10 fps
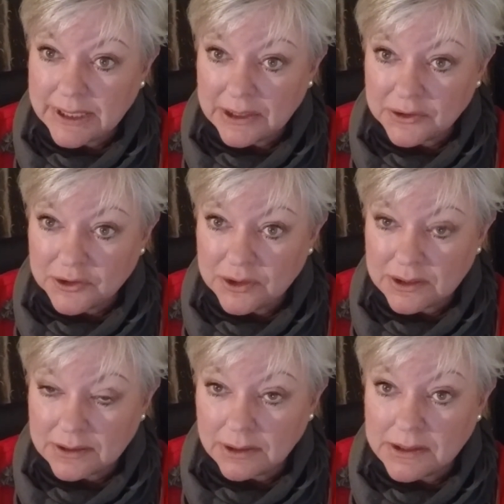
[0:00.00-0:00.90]
how to
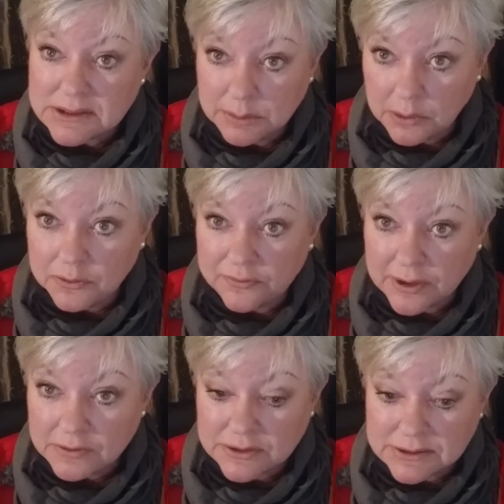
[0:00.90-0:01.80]
cook, some older
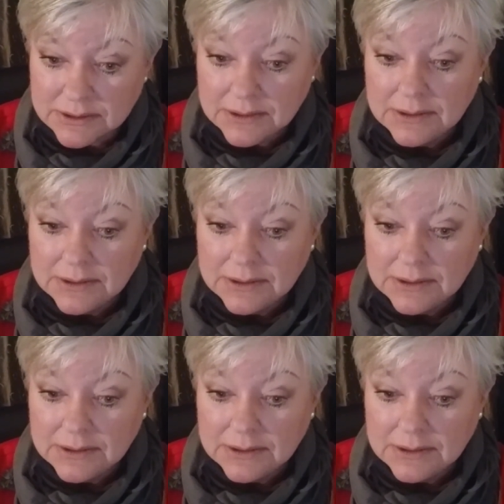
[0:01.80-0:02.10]
folks.